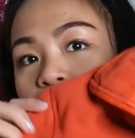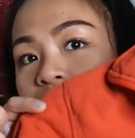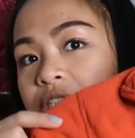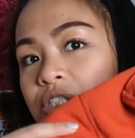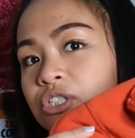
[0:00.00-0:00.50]

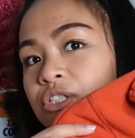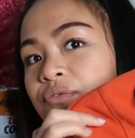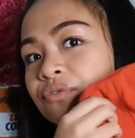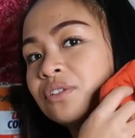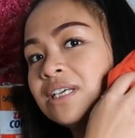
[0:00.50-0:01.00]

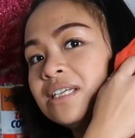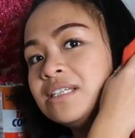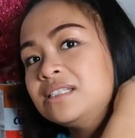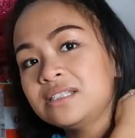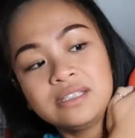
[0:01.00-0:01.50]
orange
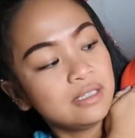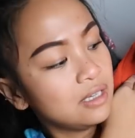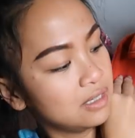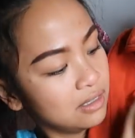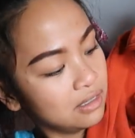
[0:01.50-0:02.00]
fleece
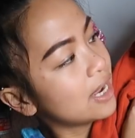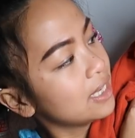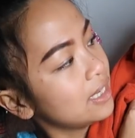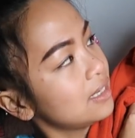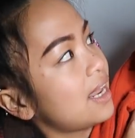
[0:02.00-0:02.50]

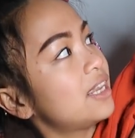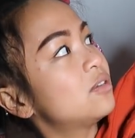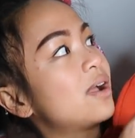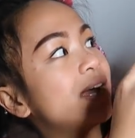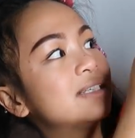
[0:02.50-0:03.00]
jacket. And
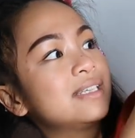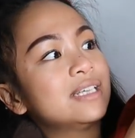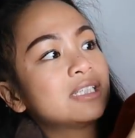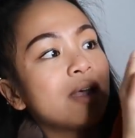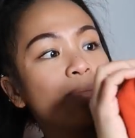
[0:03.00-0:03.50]
you guys,
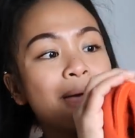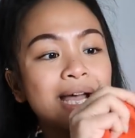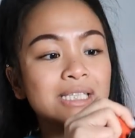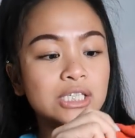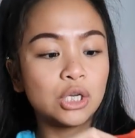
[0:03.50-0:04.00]
it's
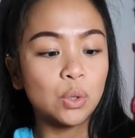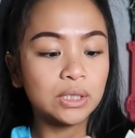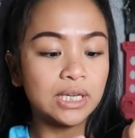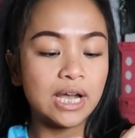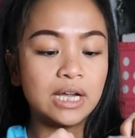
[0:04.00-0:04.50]

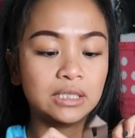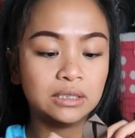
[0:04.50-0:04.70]
Patagonia.